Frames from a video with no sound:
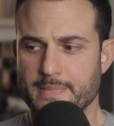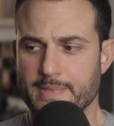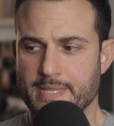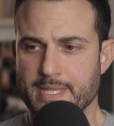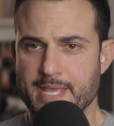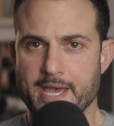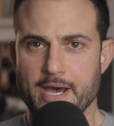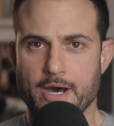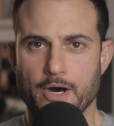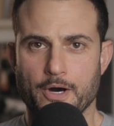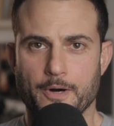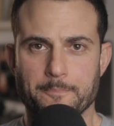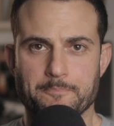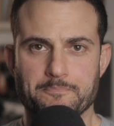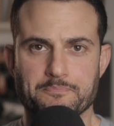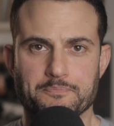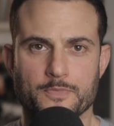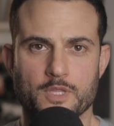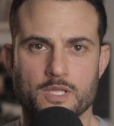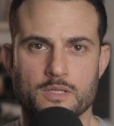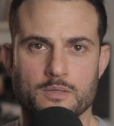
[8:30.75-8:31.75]
Now,
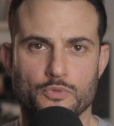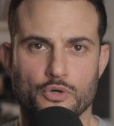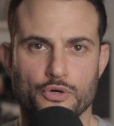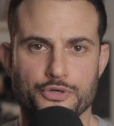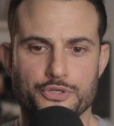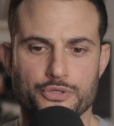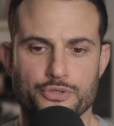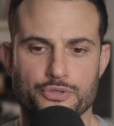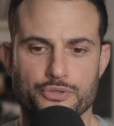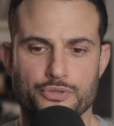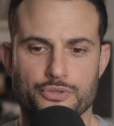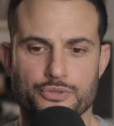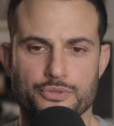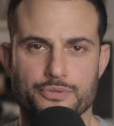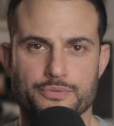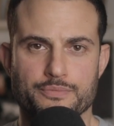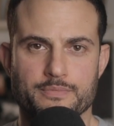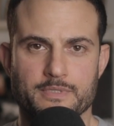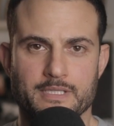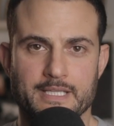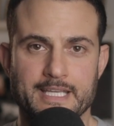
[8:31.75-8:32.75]
the more
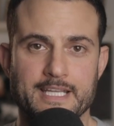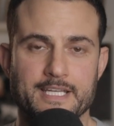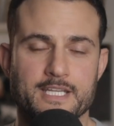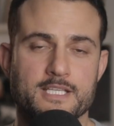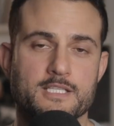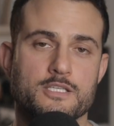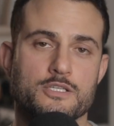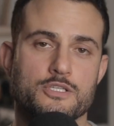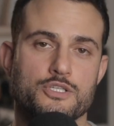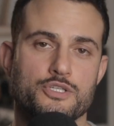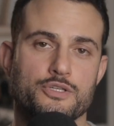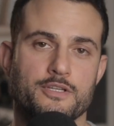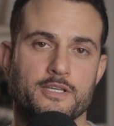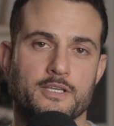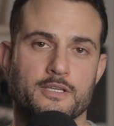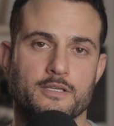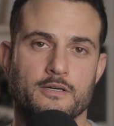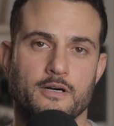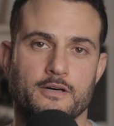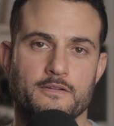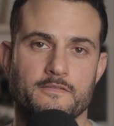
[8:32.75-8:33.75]
you lean into
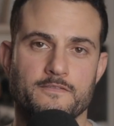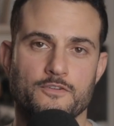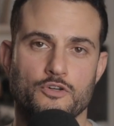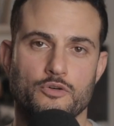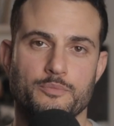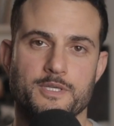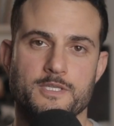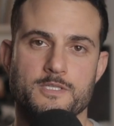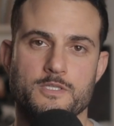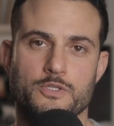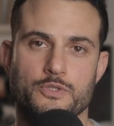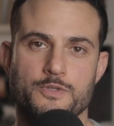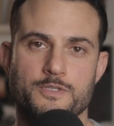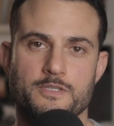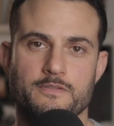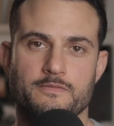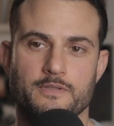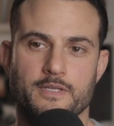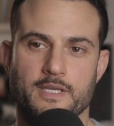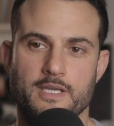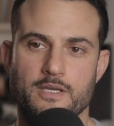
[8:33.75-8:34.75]
shooting on film
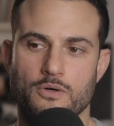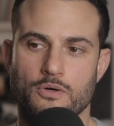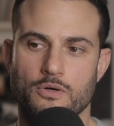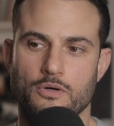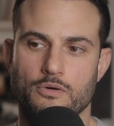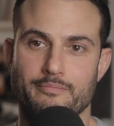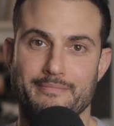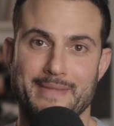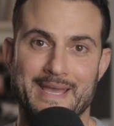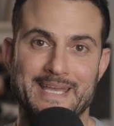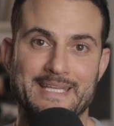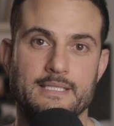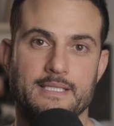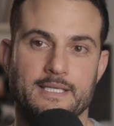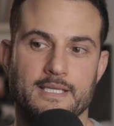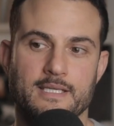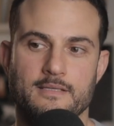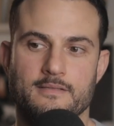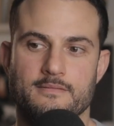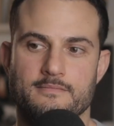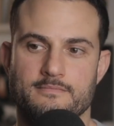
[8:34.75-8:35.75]
exclusively or
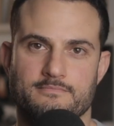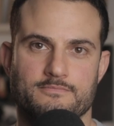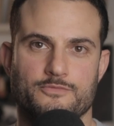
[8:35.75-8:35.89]
mainly,